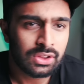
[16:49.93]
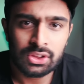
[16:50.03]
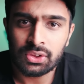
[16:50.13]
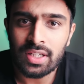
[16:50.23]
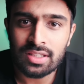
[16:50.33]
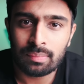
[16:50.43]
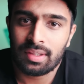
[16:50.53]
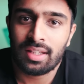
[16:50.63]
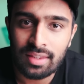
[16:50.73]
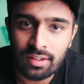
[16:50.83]
try
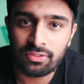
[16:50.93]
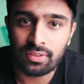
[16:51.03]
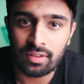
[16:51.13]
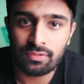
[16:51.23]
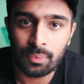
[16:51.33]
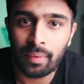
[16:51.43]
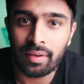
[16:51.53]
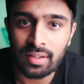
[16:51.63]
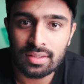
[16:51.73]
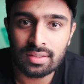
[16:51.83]
something different for
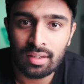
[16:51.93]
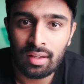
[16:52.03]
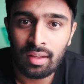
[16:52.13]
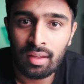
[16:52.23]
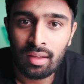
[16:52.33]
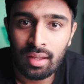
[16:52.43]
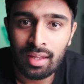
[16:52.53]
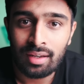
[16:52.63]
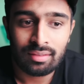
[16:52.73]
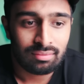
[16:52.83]
once.
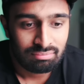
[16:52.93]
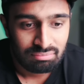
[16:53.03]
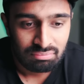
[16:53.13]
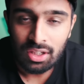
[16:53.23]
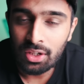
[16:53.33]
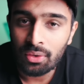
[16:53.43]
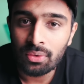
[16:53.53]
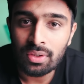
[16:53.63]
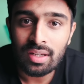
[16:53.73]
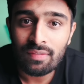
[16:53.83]
And
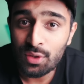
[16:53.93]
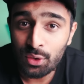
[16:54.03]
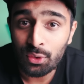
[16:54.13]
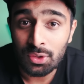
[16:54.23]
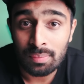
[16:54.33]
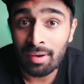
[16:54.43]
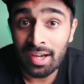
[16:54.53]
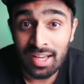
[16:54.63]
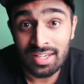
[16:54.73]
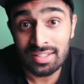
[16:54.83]
you never know, you
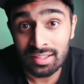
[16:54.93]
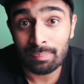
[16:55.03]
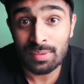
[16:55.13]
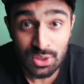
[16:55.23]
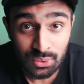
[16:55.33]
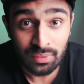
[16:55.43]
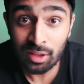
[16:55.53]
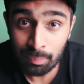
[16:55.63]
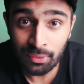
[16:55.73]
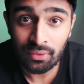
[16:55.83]
might end up enjoying
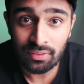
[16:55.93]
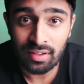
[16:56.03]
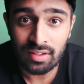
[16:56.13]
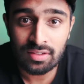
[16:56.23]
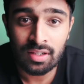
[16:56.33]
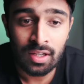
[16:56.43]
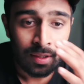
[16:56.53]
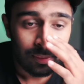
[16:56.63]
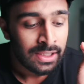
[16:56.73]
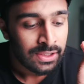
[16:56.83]
the process.
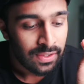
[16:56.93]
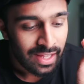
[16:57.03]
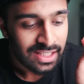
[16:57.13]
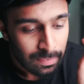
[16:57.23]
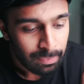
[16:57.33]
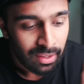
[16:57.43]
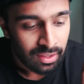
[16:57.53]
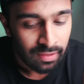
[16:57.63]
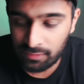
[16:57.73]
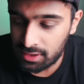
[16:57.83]
So that's about
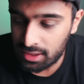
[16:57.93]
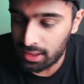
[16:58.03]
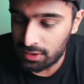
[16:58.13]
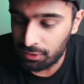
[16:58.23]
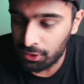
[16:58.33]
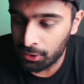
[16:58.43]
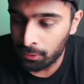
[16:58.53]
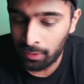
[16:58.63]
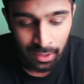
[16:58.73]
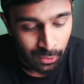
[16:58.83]
it for today's
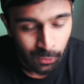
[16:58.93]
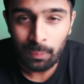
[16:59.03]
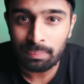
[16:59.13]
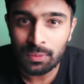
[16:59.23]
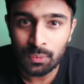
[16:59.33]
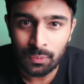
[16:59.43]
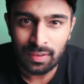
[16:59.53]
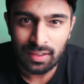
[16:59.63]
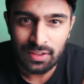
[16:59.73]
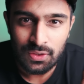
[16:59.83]
video. I hope you
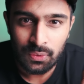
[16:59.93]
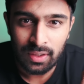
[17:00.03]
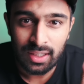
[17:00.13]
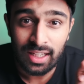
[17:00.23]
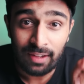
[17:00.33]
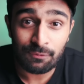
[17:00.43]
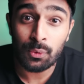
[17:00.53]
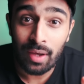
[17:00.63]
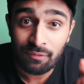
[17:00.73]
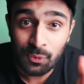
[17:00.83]
really enjoyed it. If you
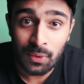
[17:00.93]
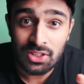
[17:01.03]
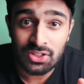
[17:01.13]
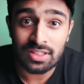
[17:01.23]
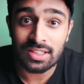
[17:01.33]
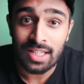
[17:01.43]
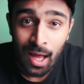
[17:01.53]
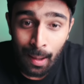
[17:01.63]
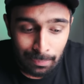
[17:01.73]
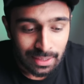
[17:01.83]
have questions,
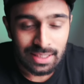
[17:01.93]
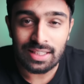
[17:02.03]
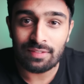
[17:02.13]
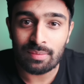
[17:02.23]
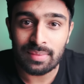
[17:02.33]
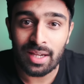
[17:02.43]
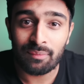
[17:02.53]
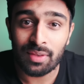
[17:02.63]
please leave them down in